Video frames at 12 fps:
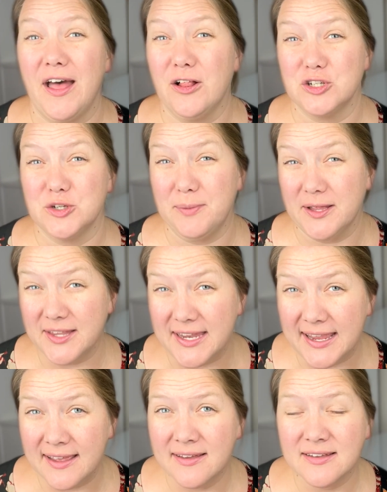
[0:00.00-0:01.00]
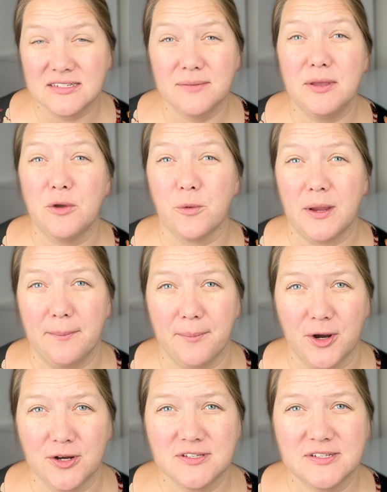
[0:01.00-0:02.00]
eligibility to be
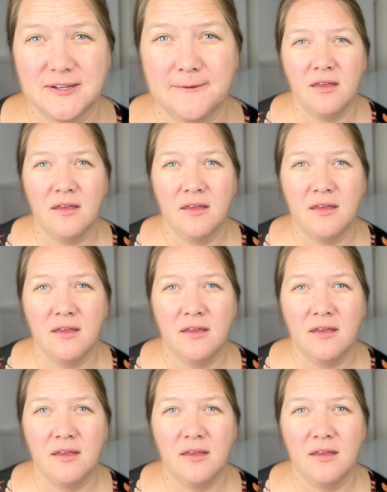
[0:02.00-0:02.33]
reimbursed.